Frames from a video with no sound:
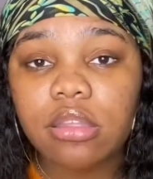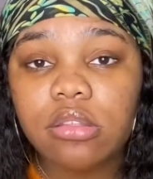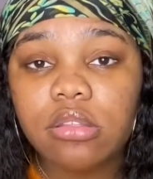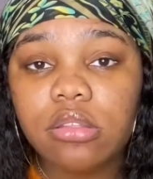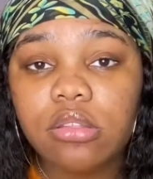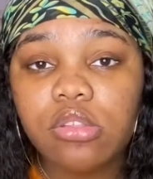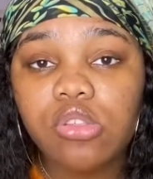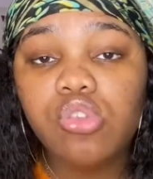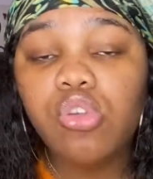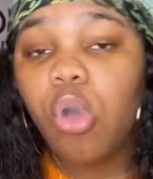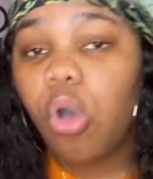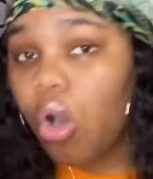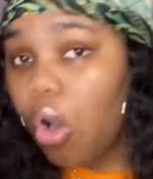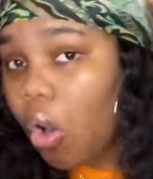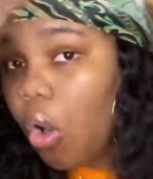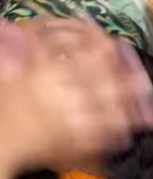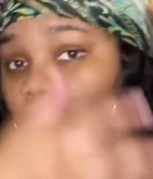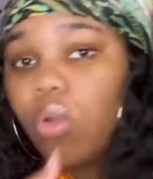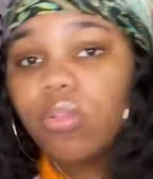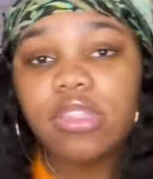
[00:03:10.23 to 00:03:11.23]
Your
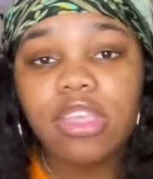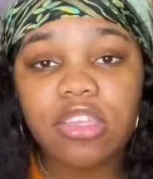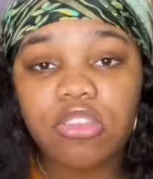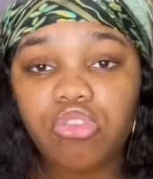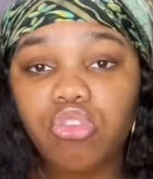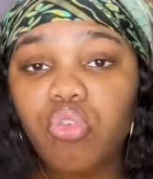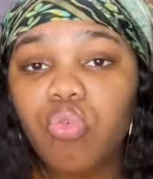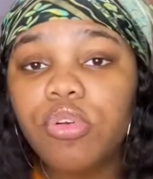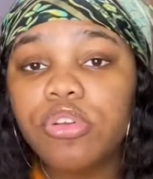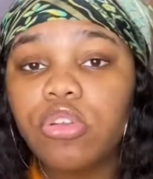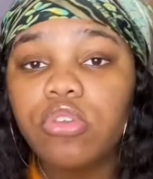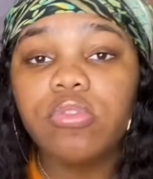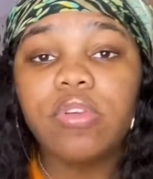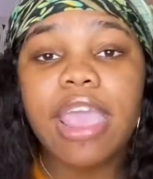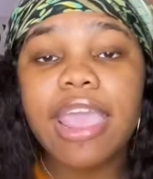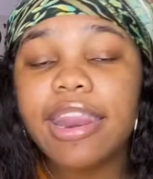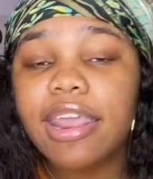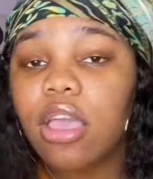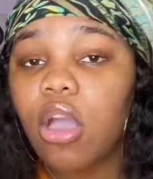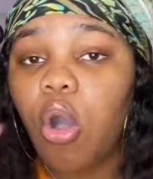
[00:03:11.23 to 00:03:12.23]
wholeness, you were
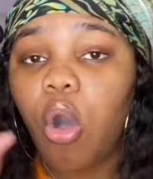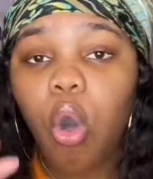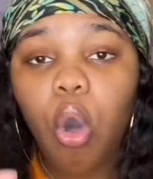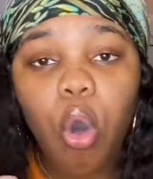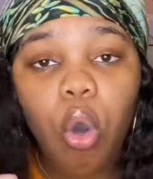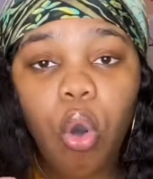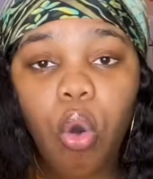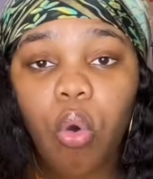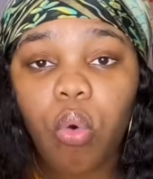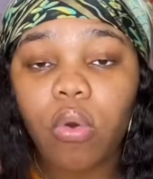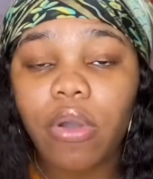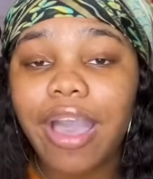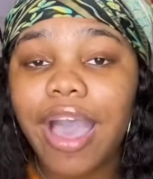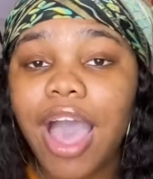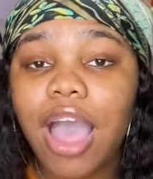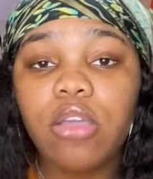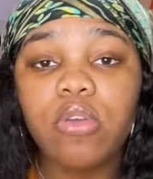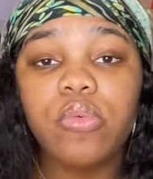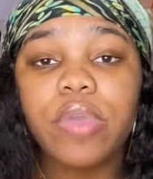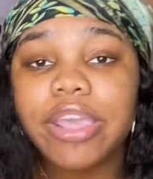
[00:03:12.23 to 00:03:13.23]
created whole.
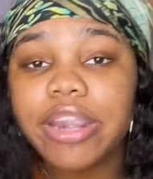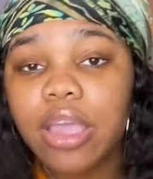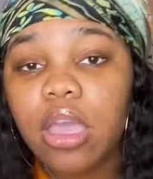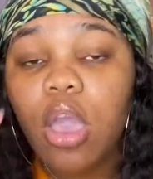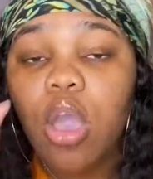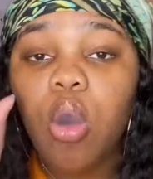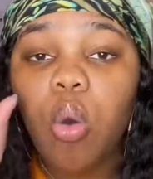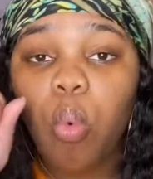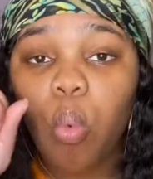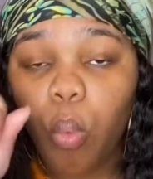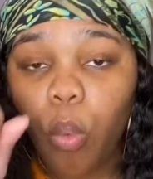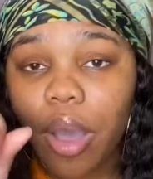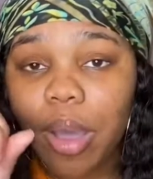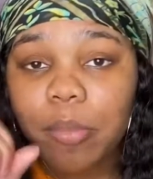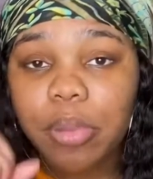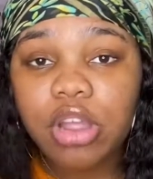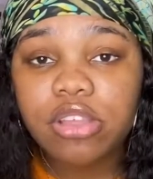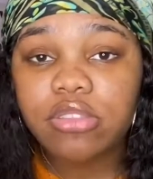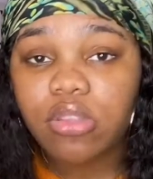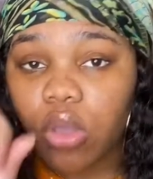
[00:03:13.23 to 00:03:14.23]
God created one
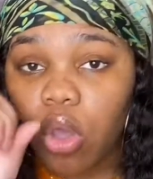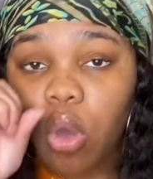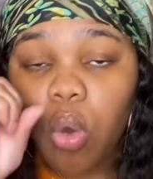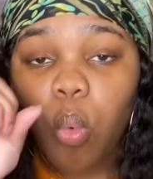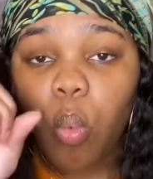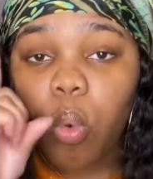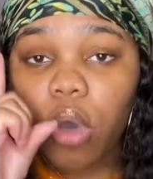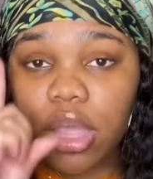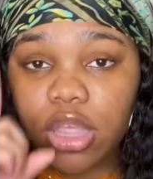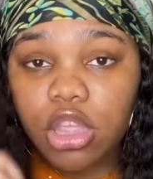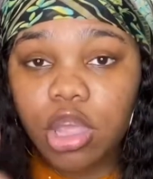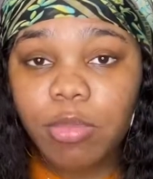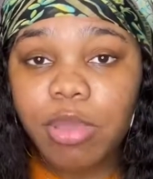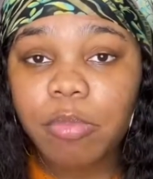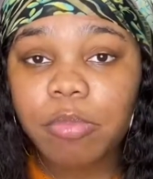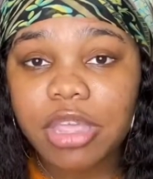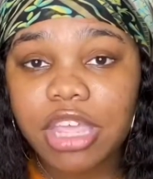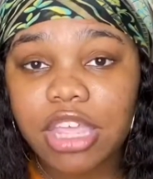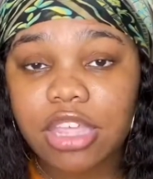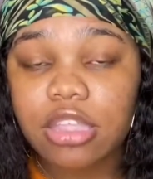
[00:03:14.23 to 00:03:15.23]
person, one human
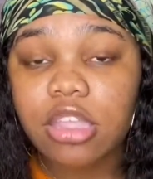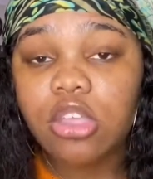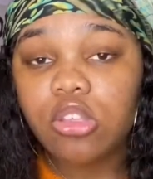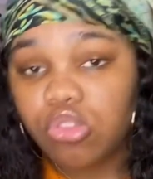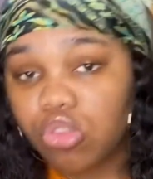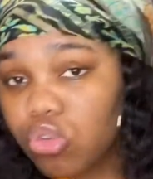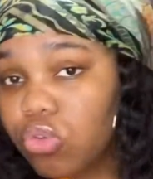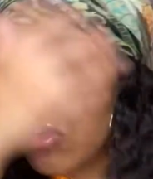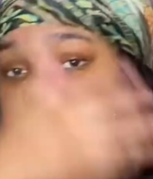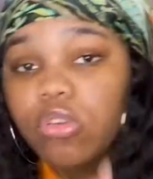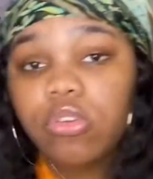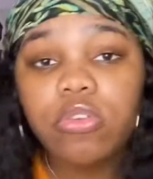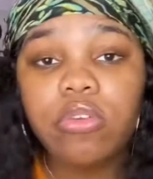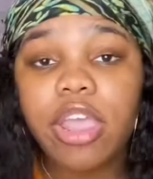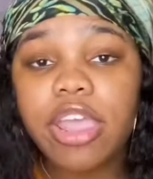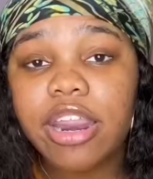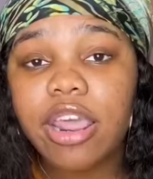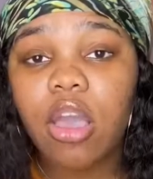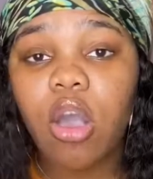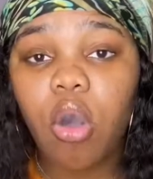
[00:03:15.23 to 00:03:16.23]
being. You were
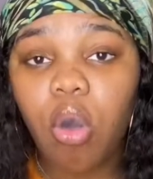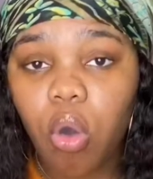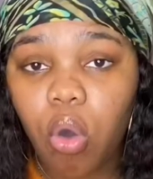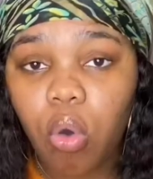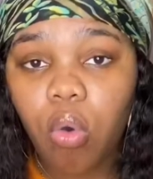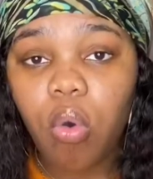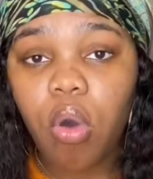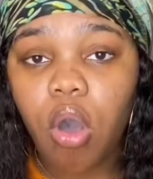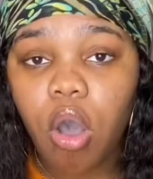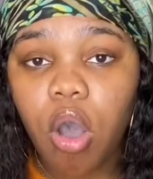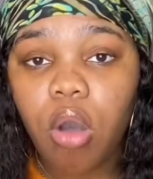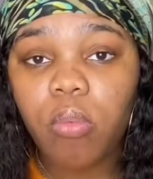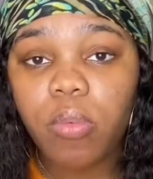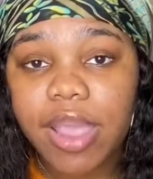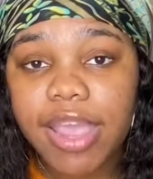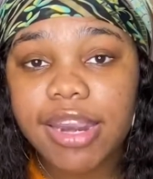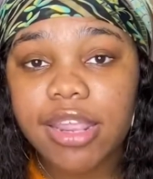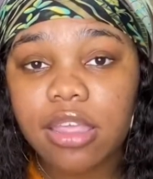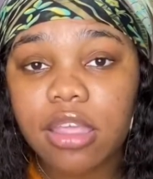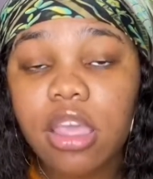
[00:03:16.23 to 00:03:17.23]
created whole
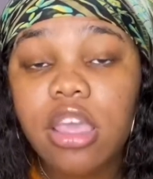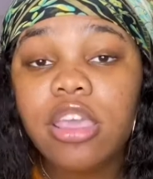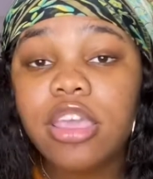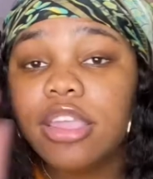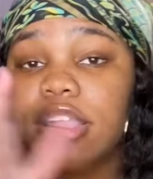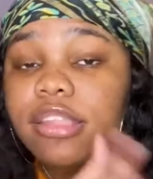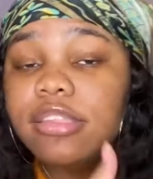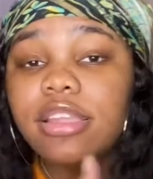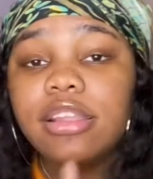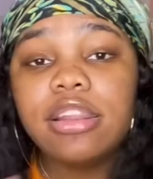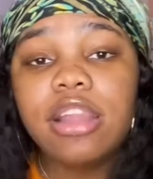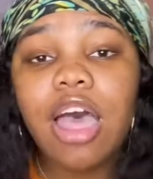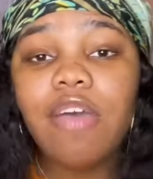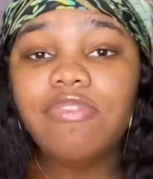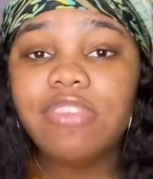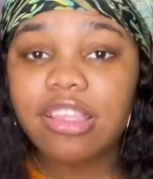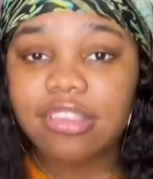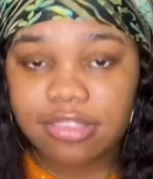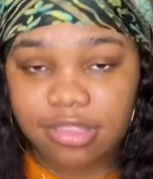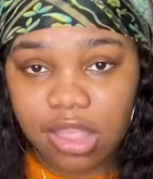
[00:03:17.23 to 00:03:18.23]
already. You need to love
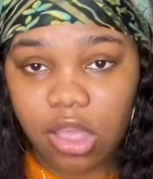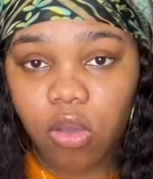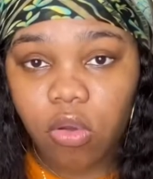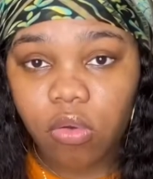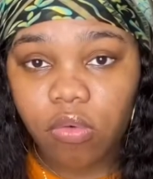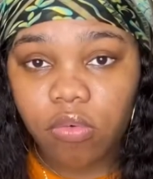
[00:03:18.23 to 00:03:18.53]
yourself